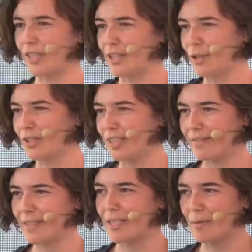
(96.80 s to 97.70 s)
cannot
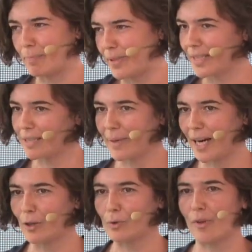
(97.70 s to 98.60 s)
even speak
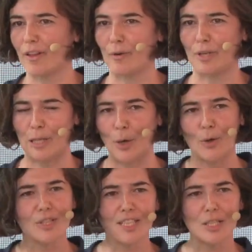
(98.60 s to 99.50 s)
about with our
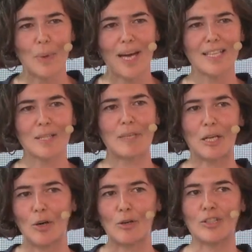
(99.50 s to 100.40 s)
closest ones
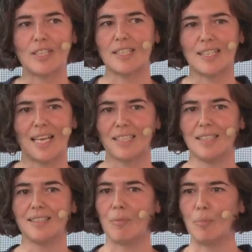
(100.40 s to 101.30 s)
because it's such a
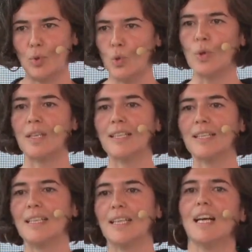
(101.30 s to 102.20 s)
taboo.
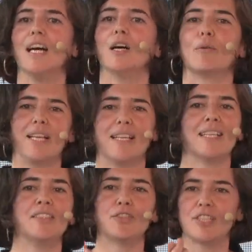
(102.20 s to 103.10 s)
Well, I
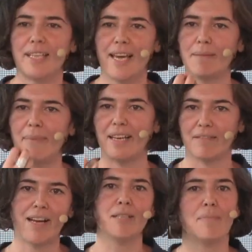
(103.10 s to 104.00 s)
understand my
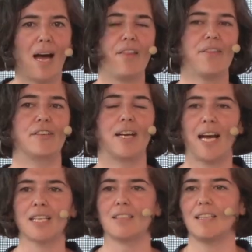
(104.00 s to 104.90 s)
grandmother
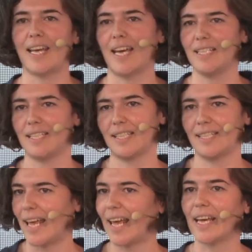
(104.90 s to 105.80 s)
actually has a
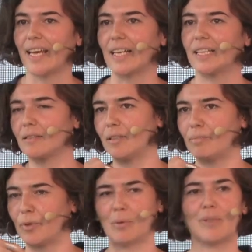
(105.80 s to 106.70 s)
saying, well,
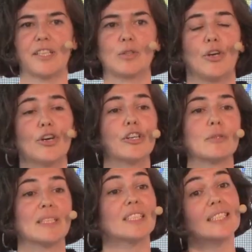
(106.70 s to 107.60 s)
probably it's not hers,
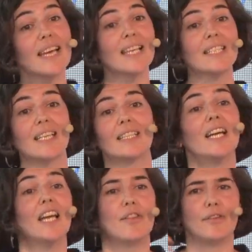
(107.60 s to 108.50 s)
but she says that
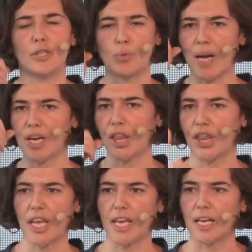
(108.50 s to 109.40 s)
there is one
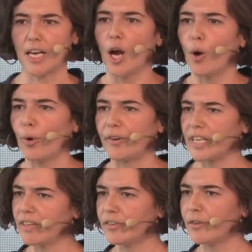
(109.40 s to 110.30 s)
thing where
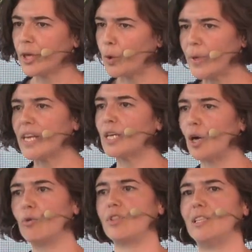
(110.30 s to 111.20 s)
even the queen
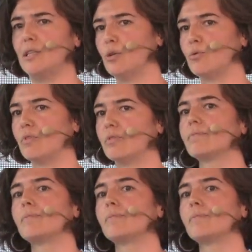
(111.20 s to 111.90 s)
goes alone,